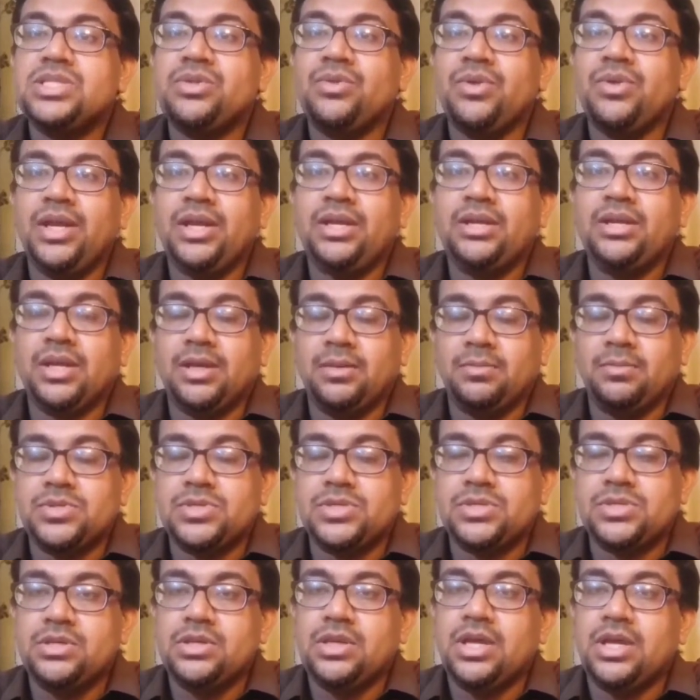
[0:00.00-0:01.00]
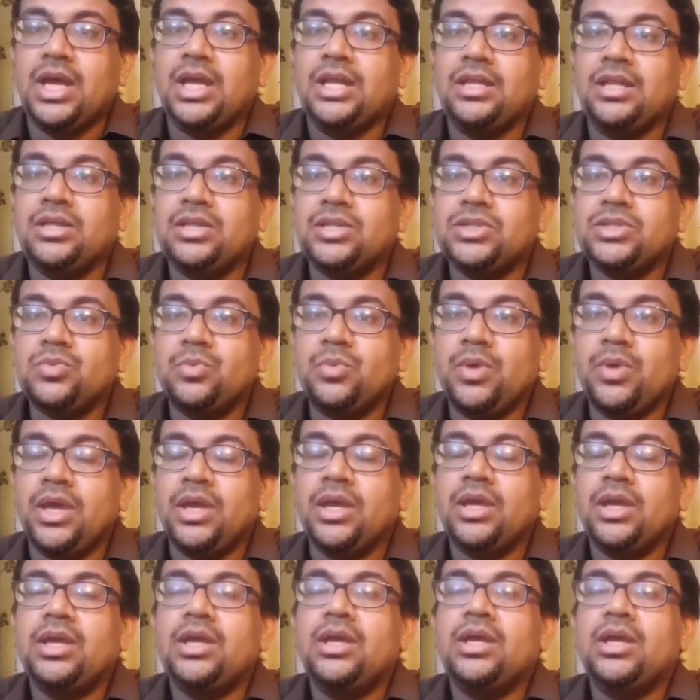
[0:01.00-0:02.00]
three times and this
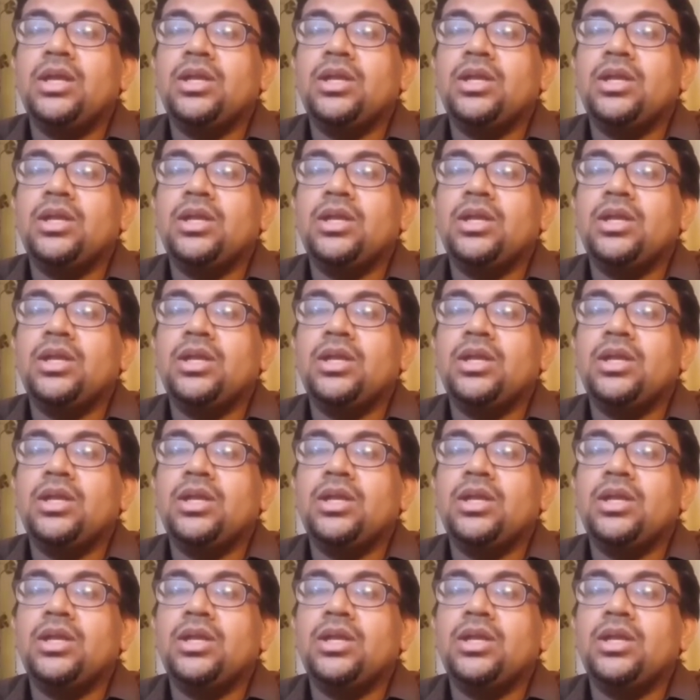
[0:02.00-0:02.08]
way